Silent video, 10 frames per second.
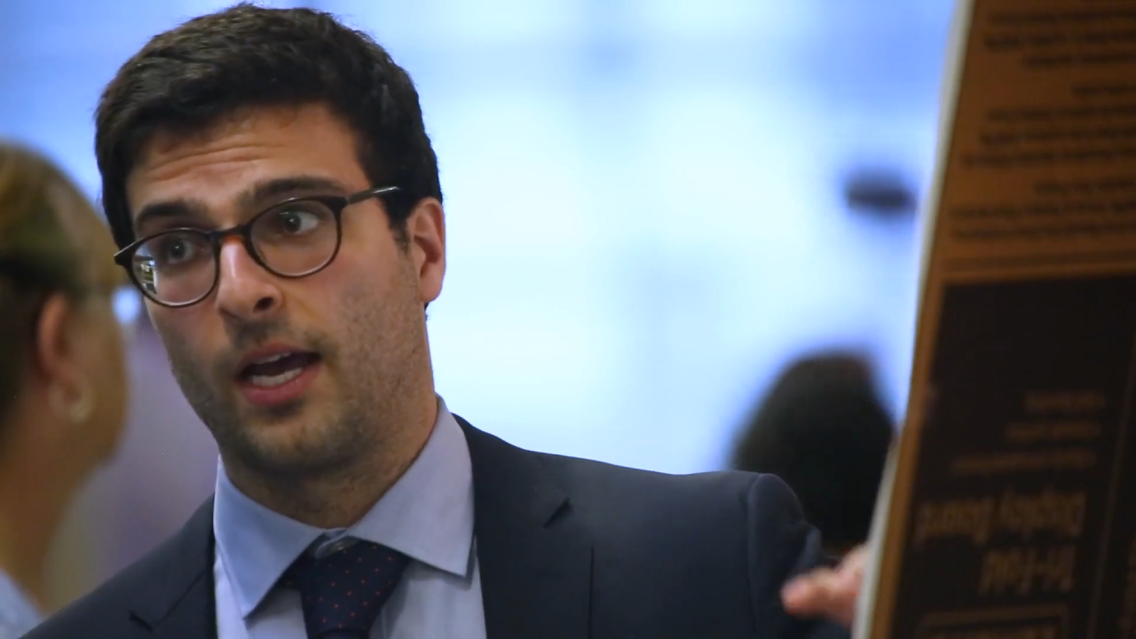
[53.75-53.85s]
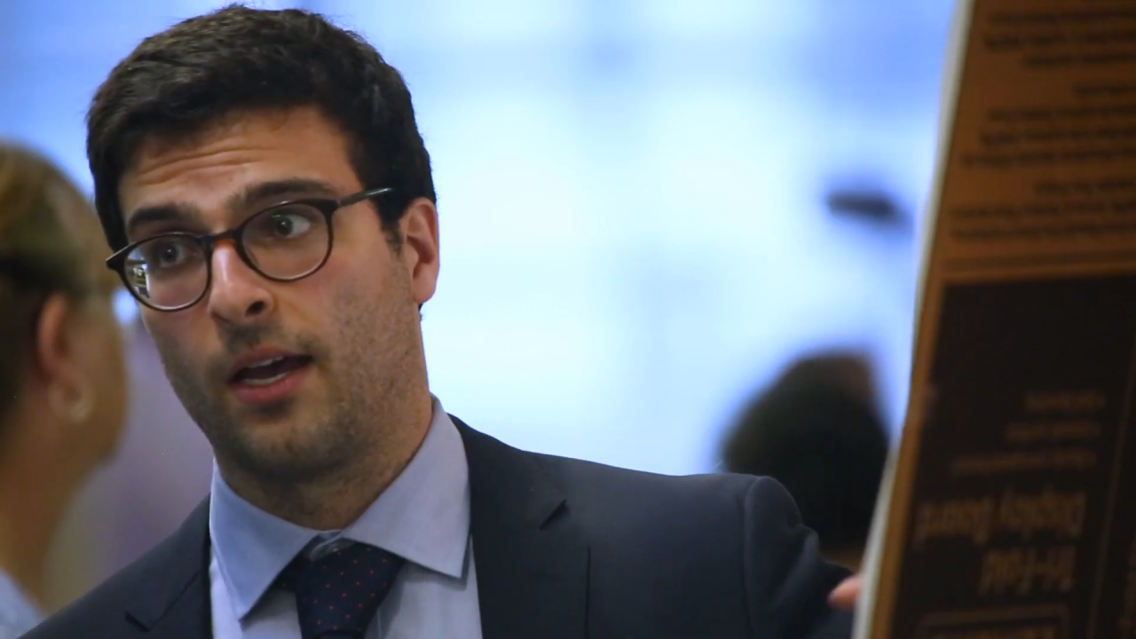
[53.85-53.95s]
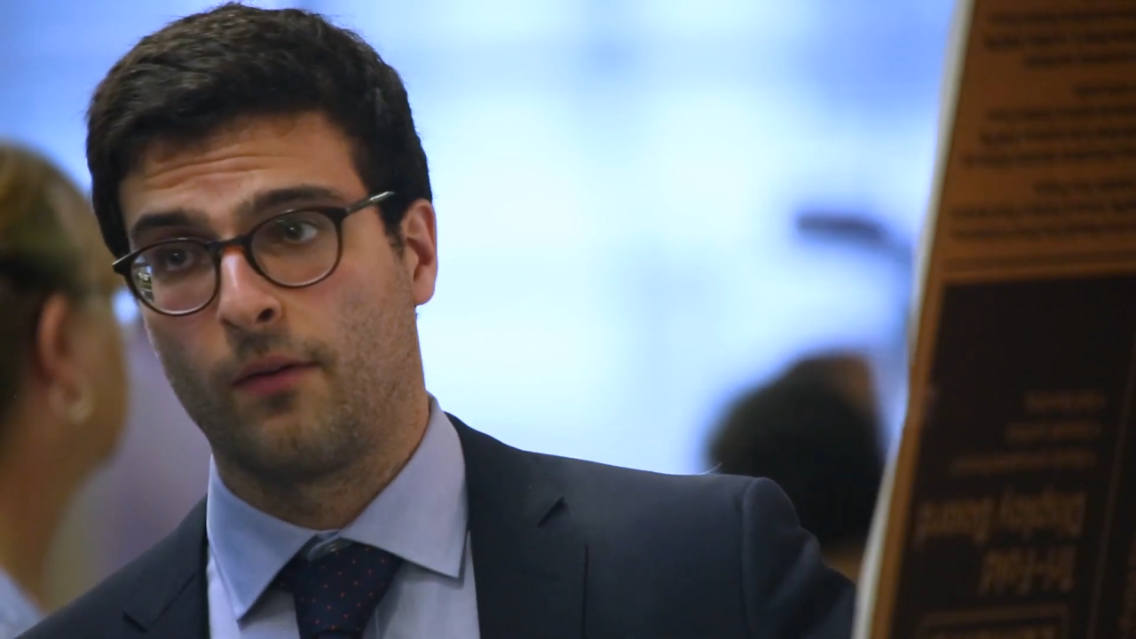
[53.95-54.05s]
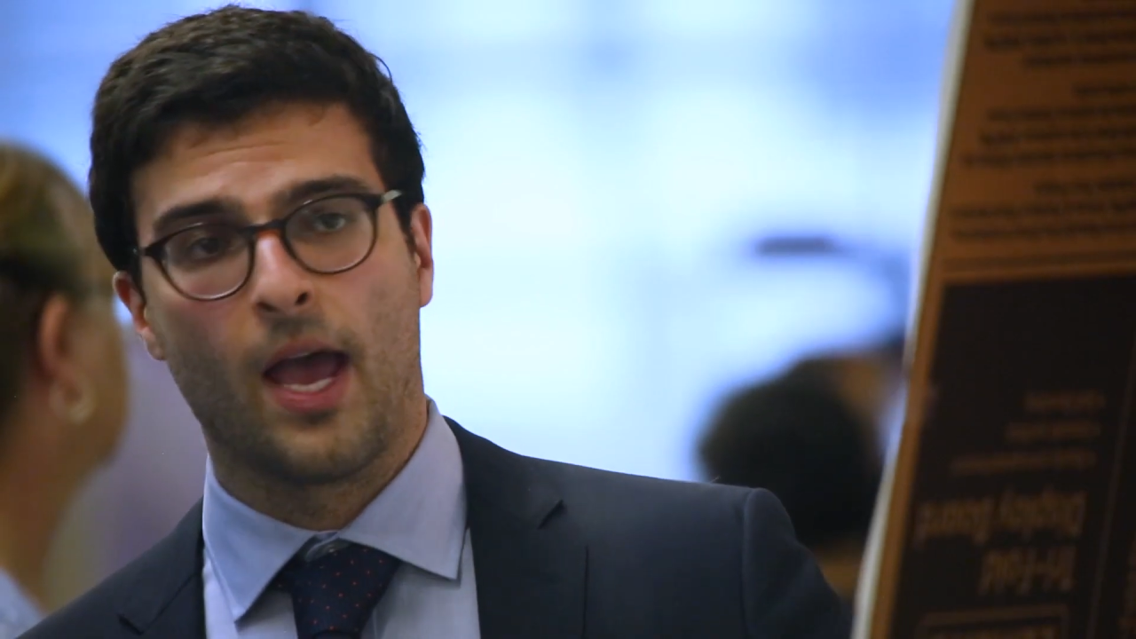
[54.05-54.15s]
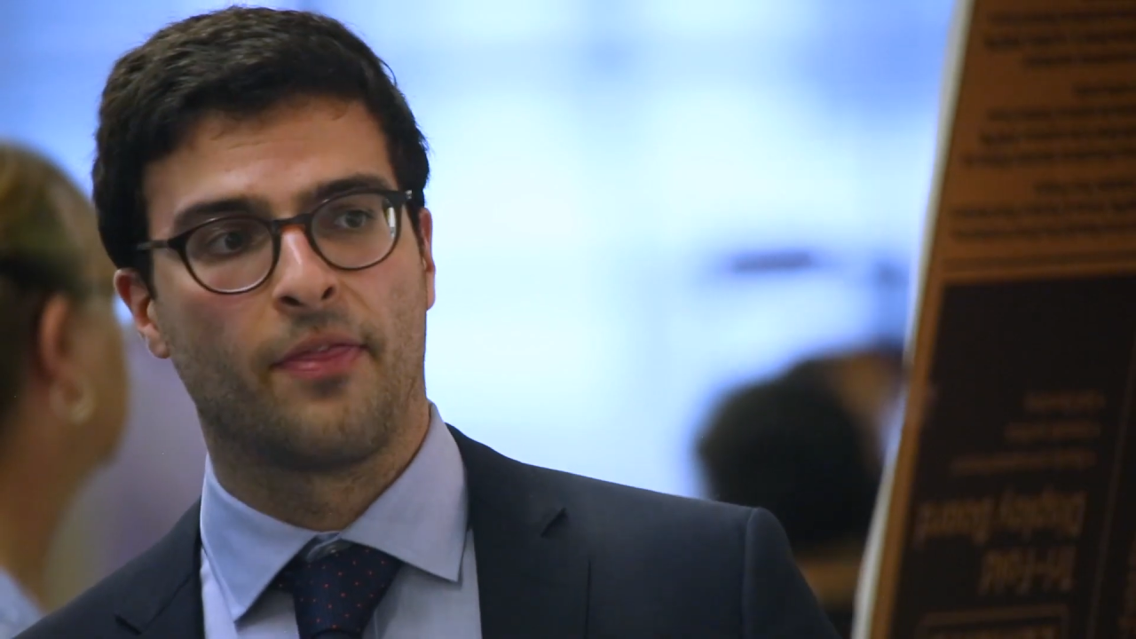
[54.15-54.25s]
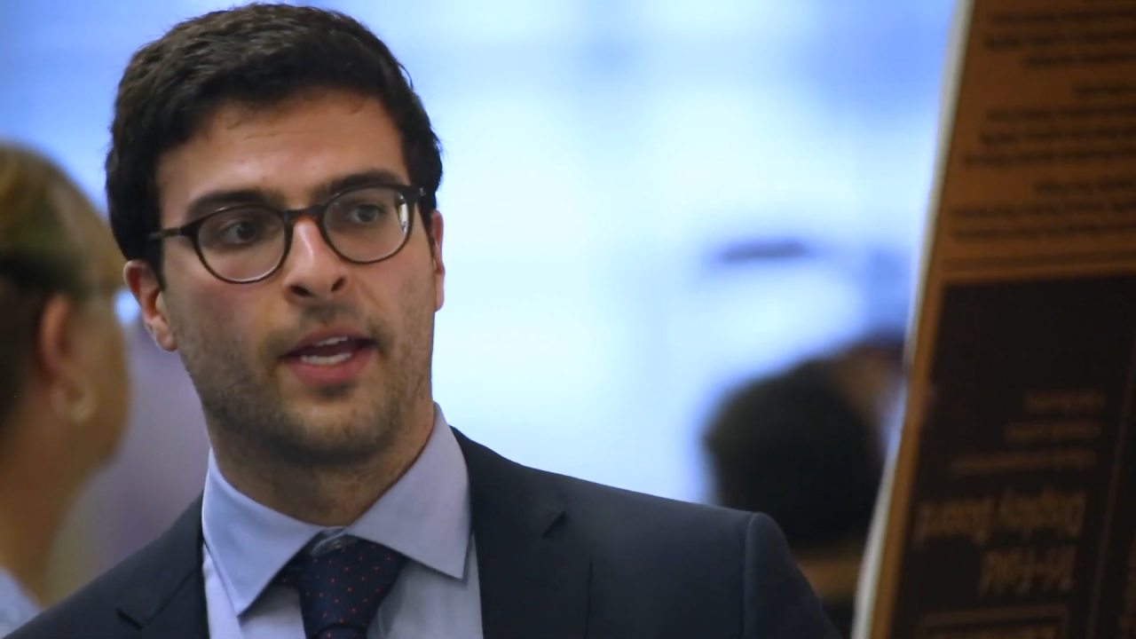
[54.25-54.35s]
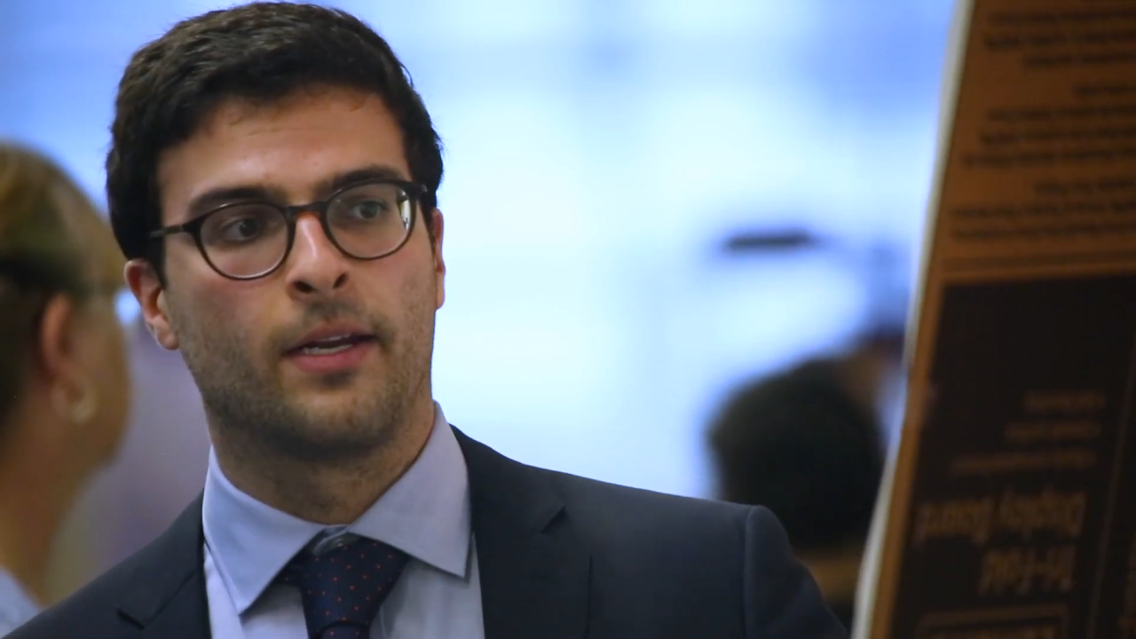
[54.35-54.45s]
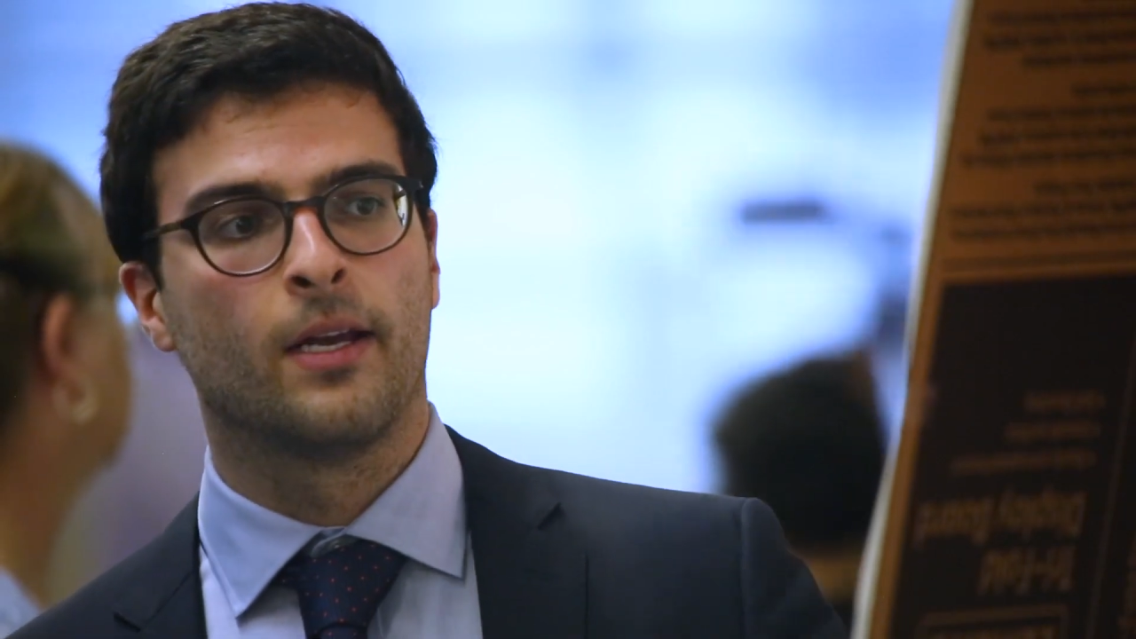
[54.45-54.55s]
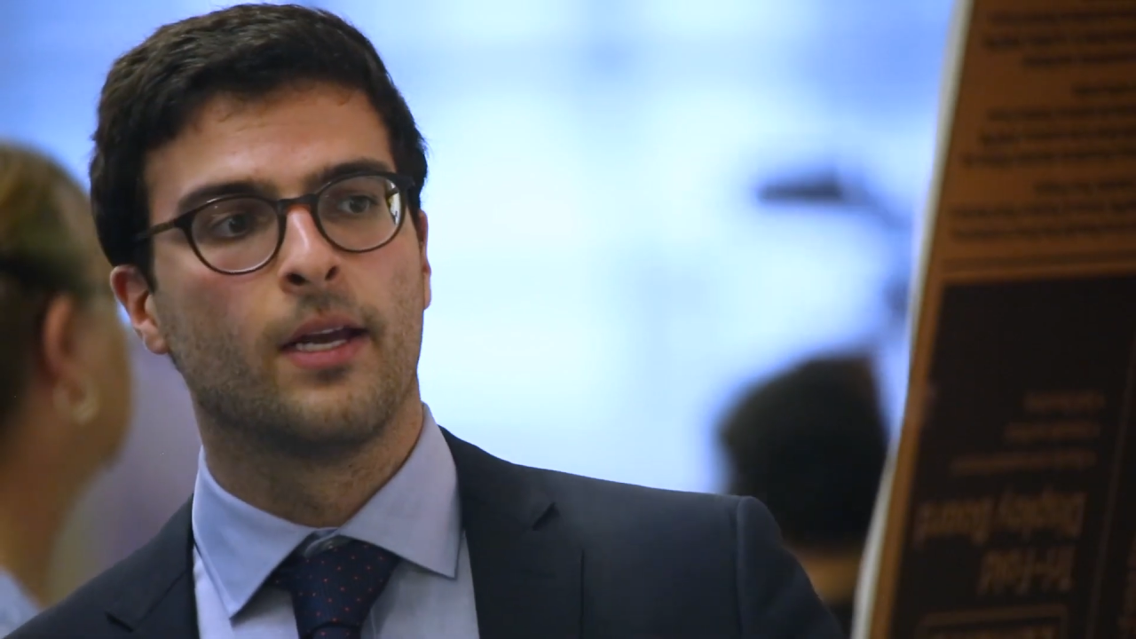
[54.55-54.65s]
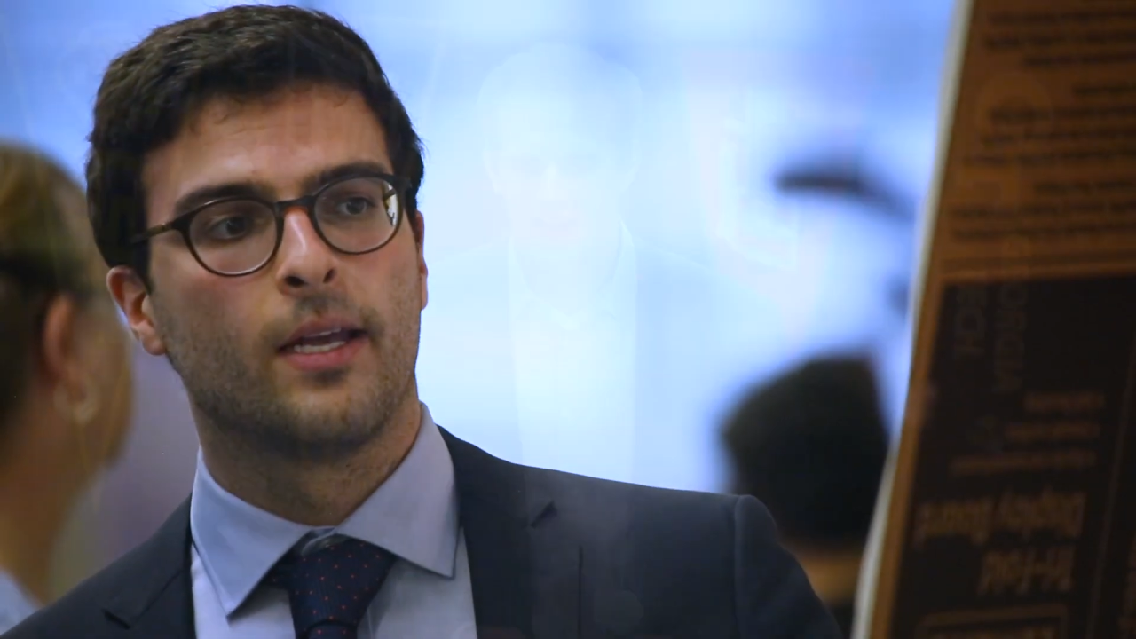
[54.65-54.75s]
can or
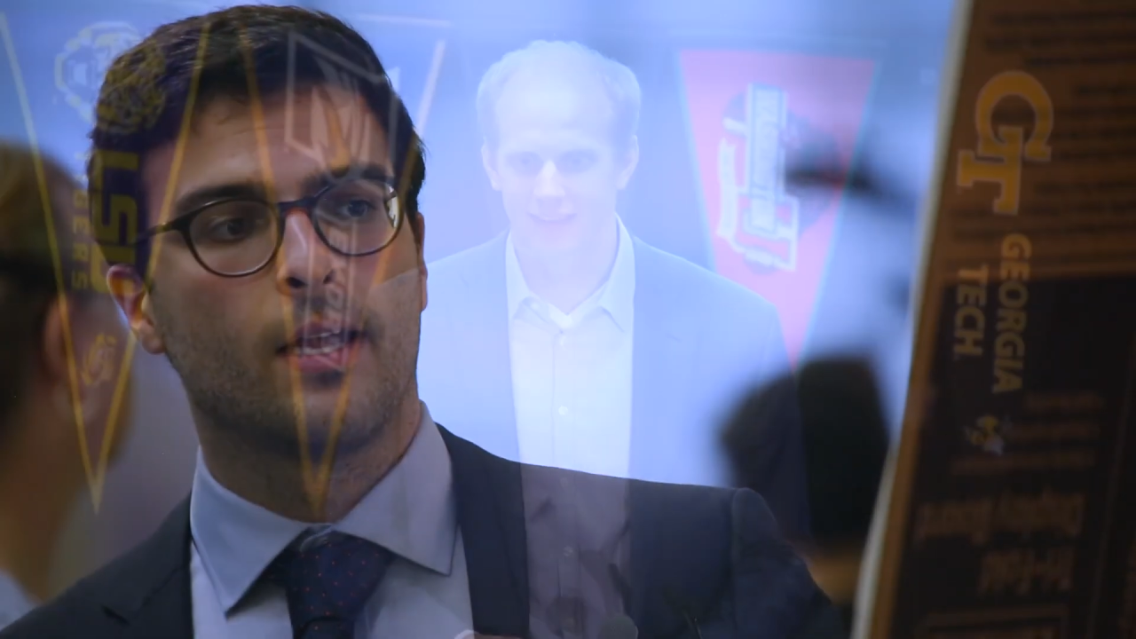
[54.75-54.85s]
cannot